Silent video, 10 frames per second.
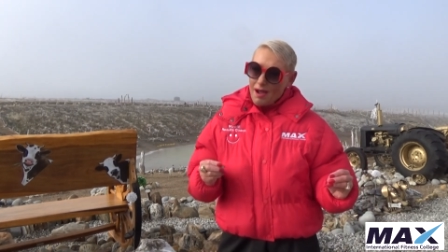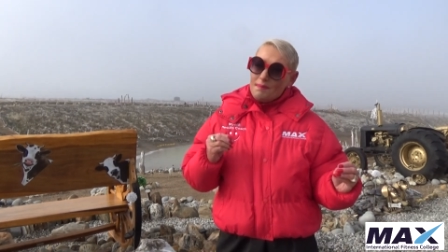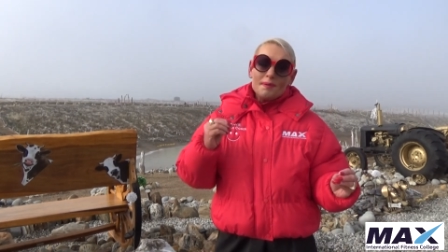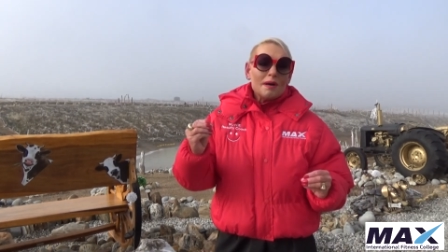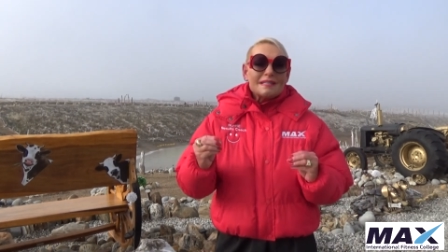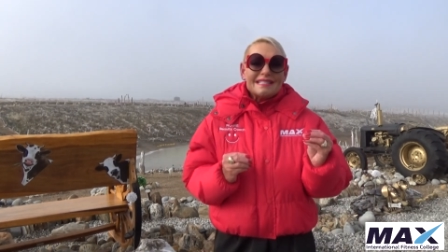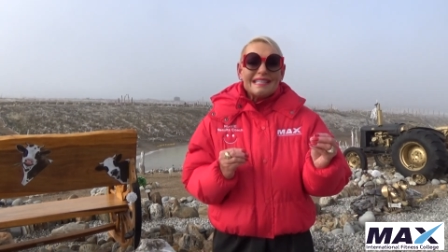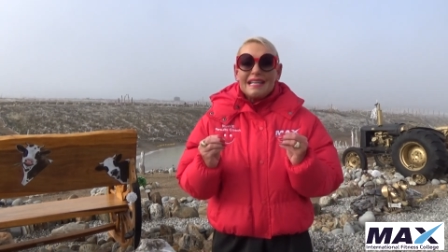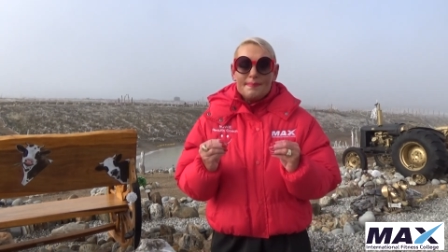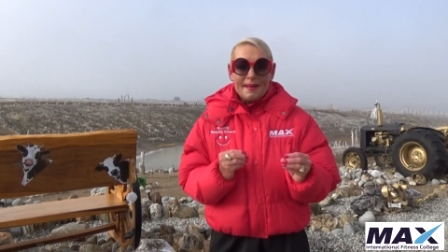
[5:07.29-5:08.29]
I'm
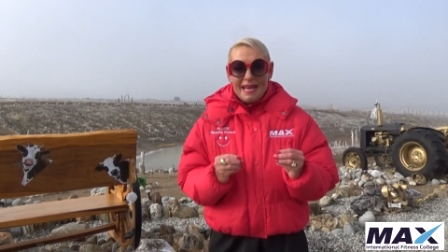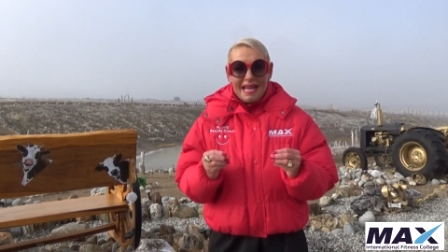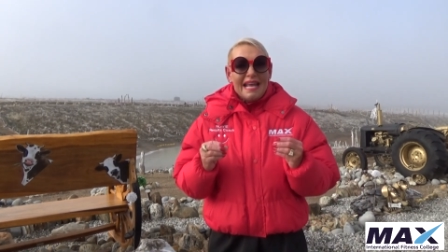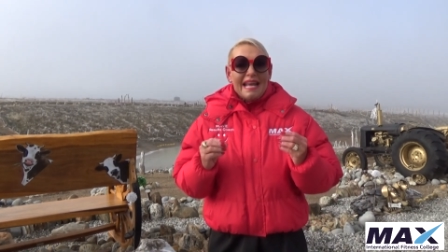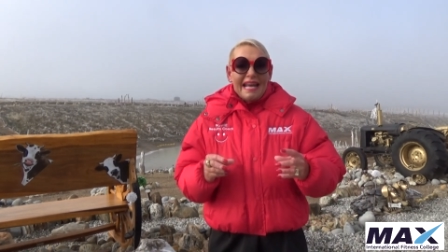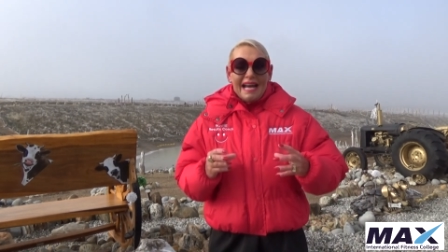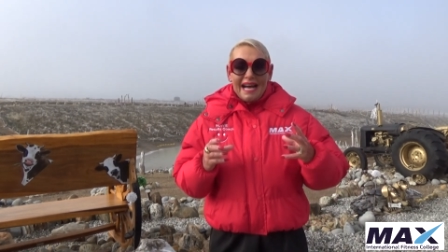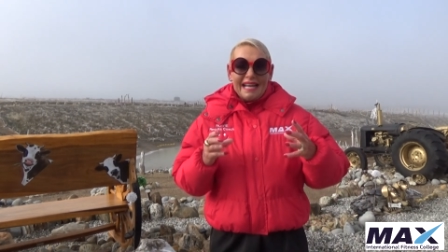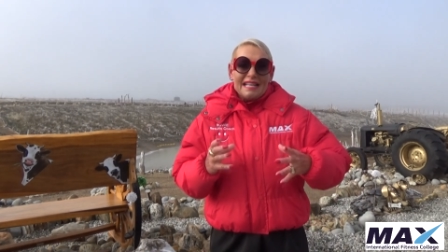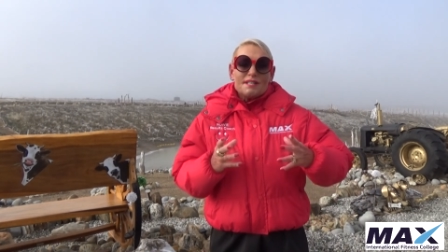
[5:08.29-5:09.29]
constantly being
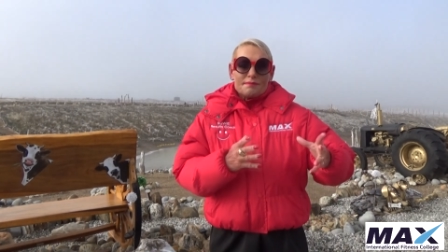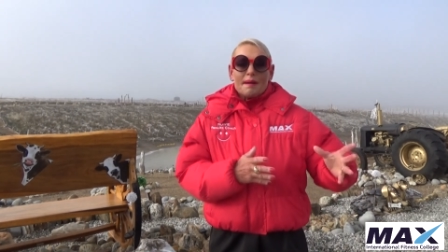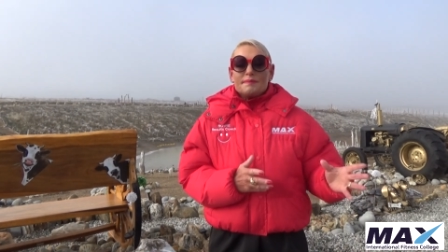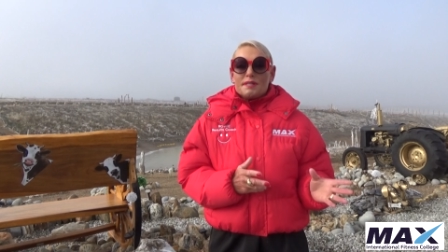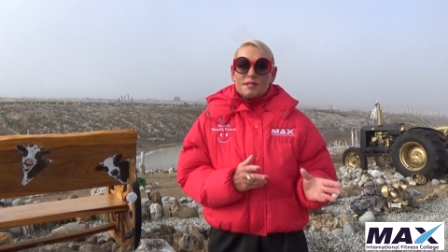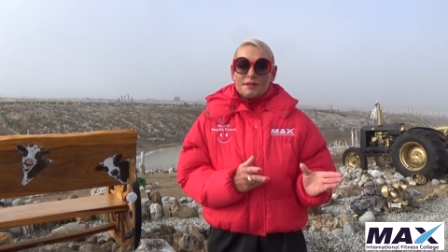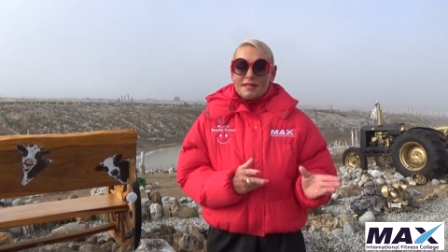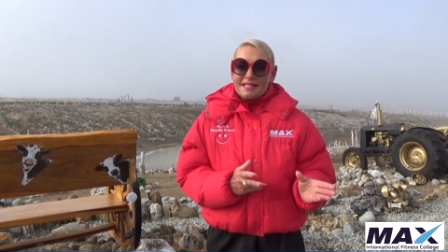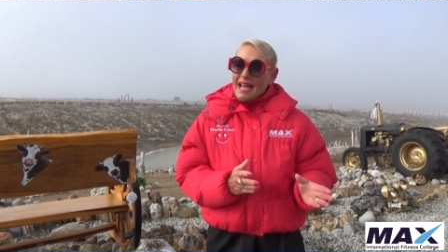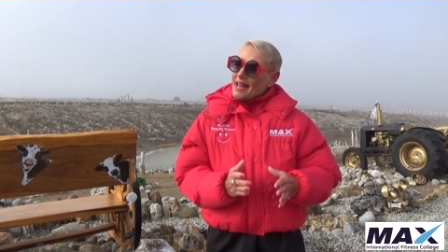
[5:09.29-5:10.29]
uh, interrupted during
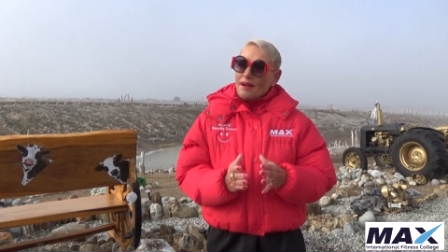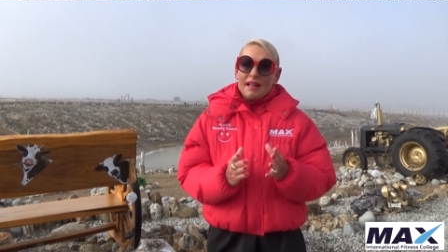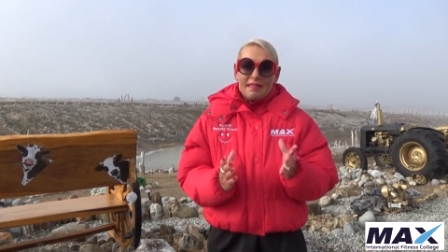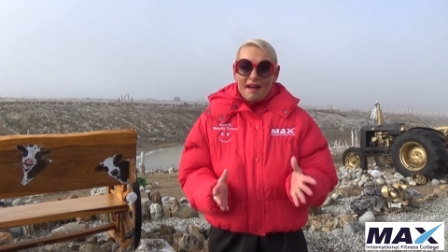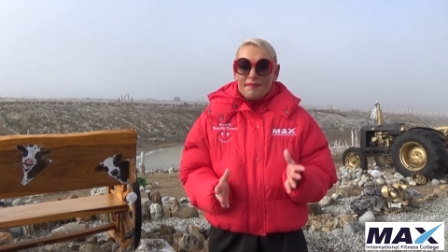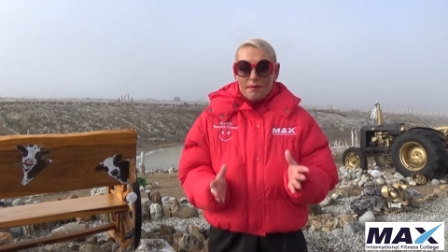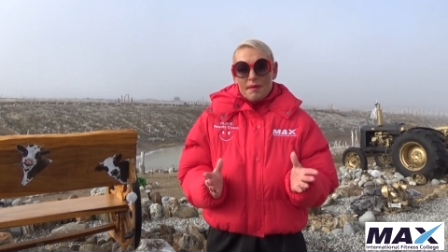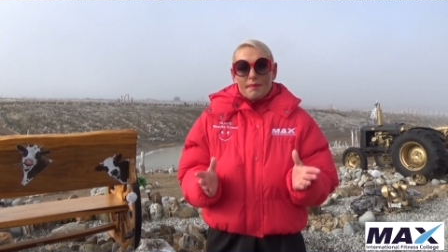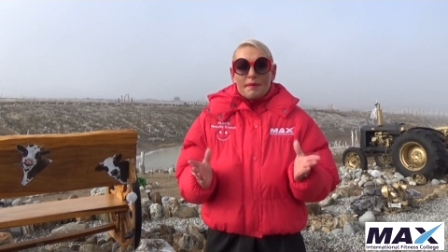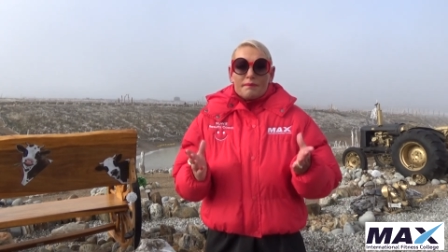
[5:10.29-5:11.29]
the day, and I love it.
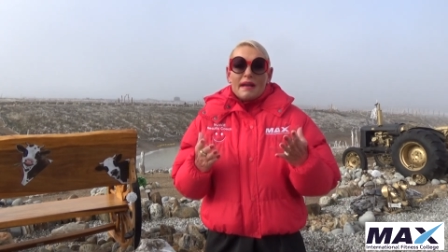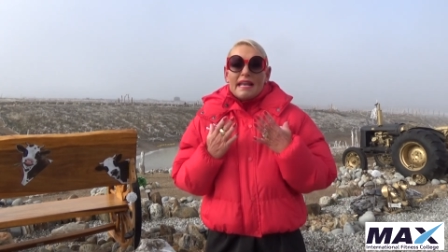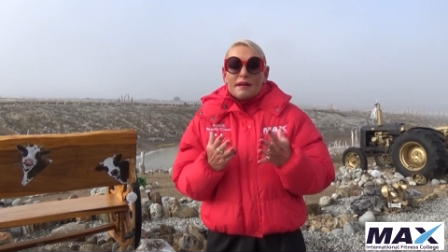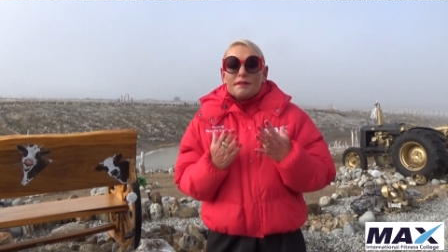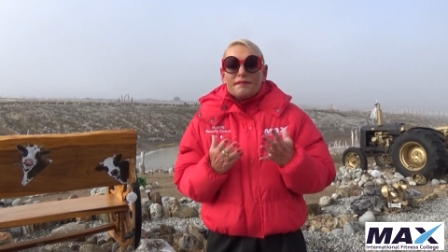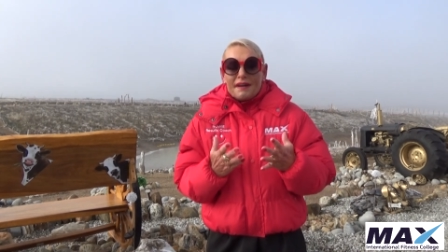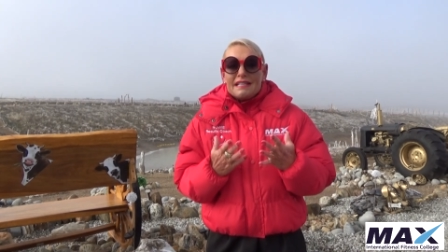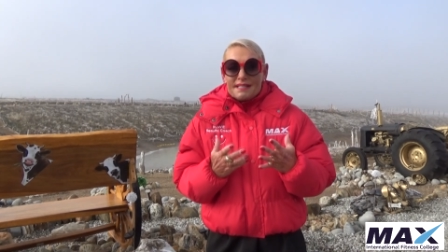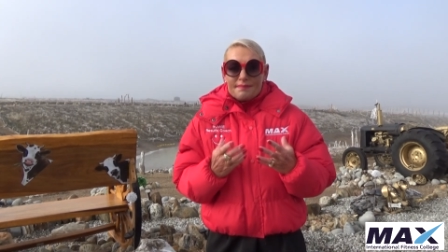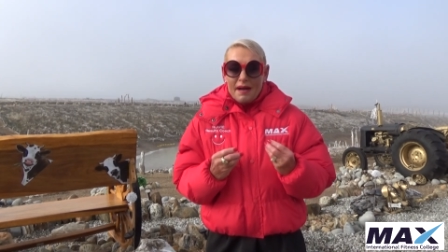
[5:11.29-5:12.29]
We're really good
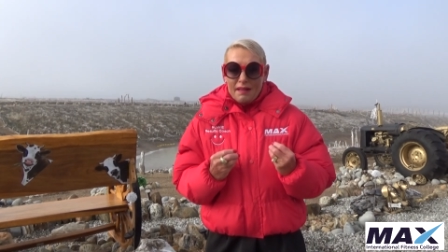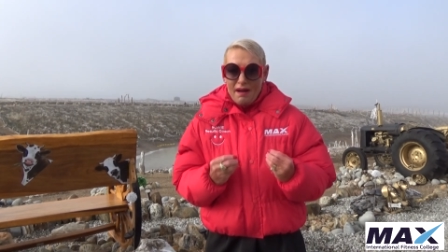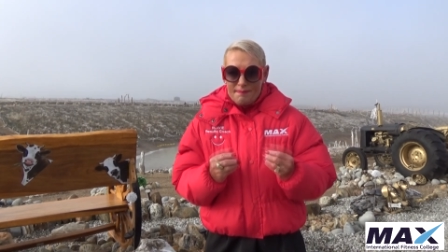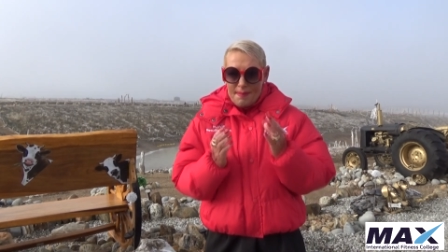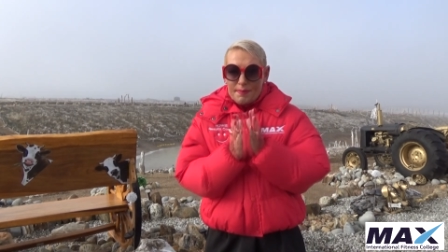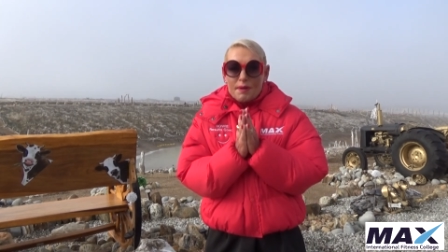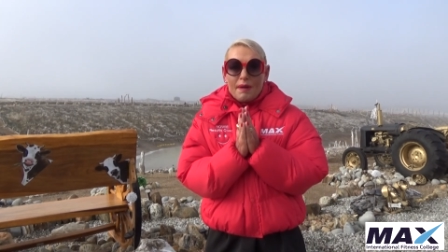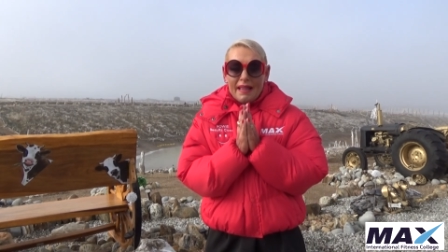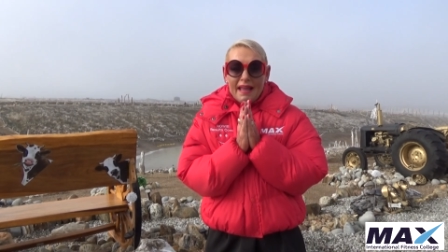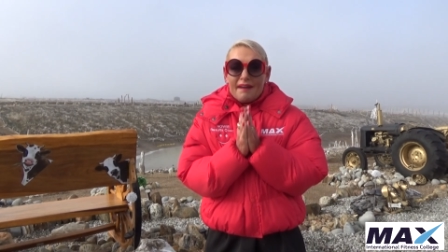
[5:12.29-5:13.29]
friends in my life, people who
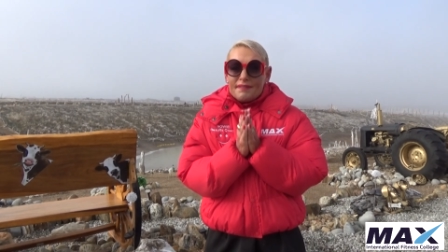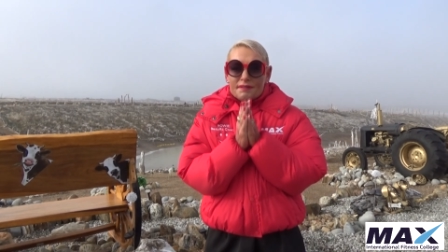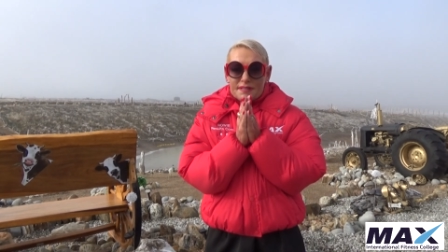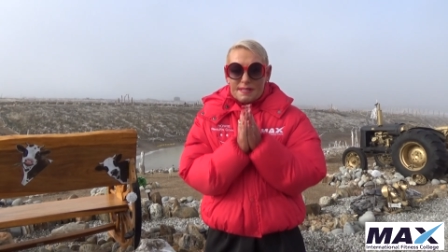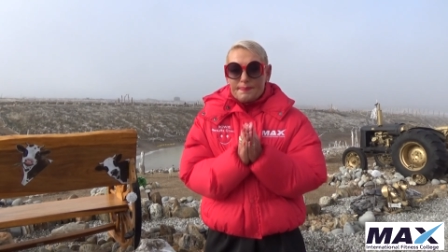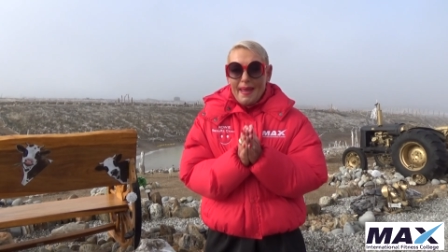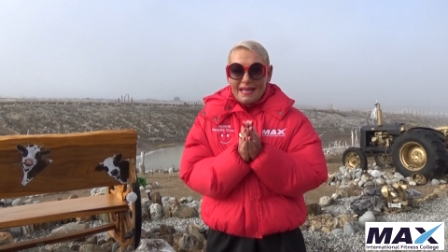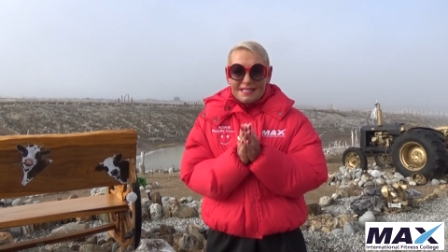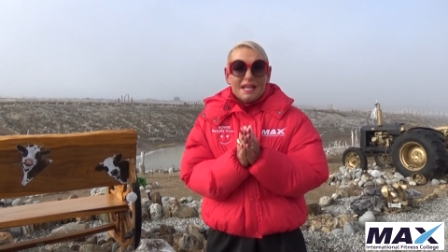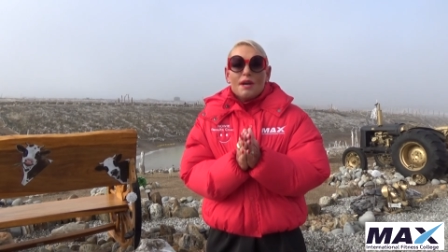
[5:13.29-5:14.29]
I love and
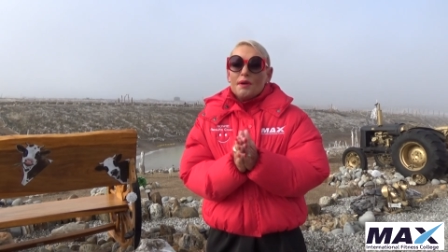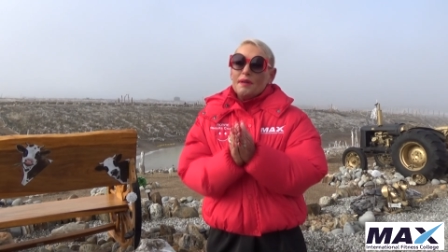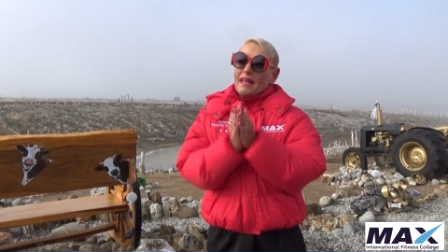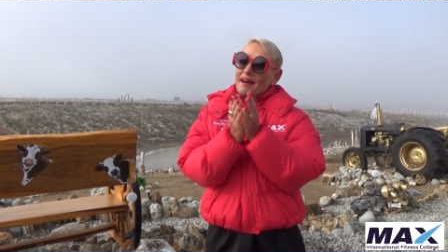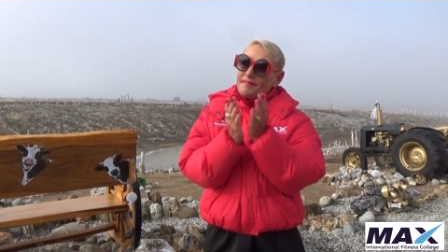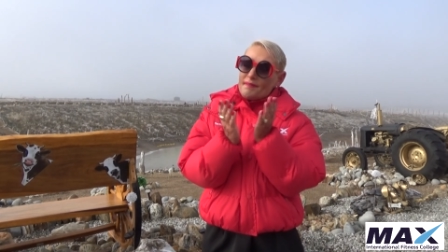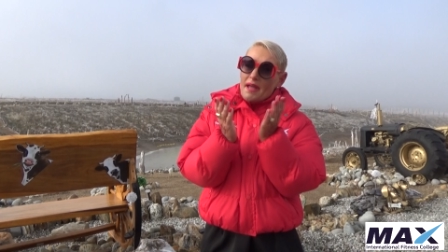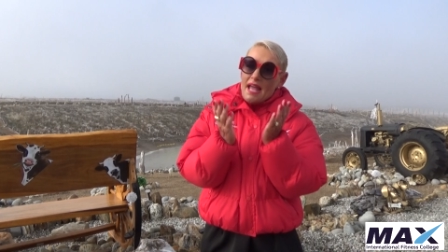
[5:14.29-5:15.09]
respect, who love